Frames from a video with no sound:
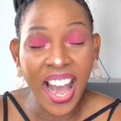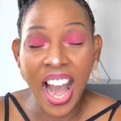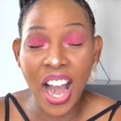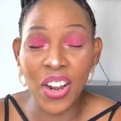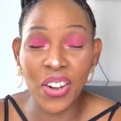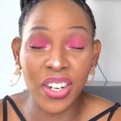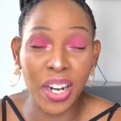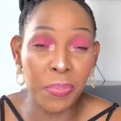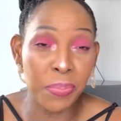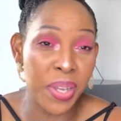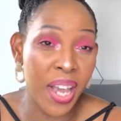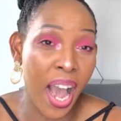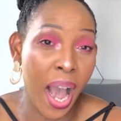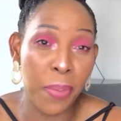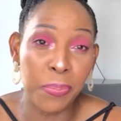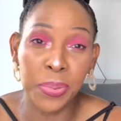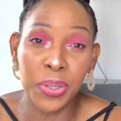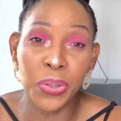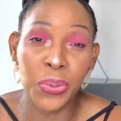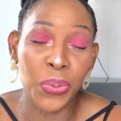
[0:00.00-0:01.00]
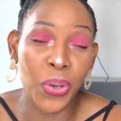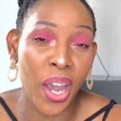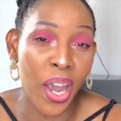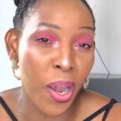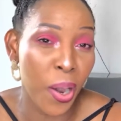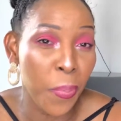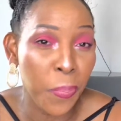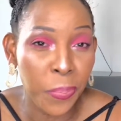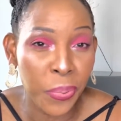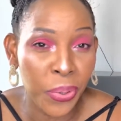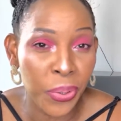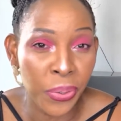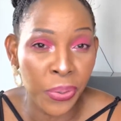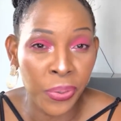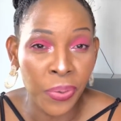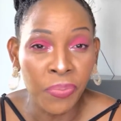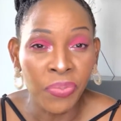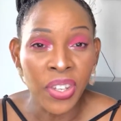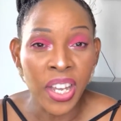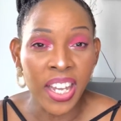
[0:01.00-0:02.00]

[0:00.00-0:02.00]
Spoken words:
I'm gonna be happy to help you.